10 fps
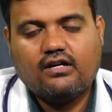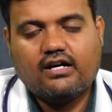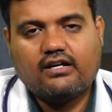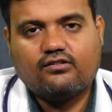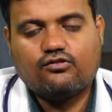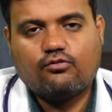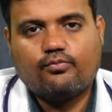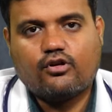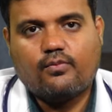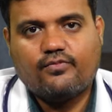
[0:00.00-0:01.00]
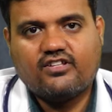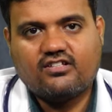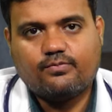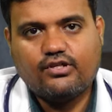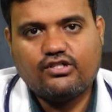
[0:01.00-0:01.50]
and so prompt
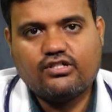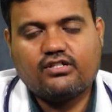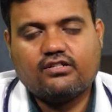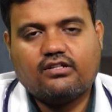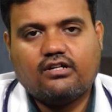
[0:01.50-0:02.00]
suspicion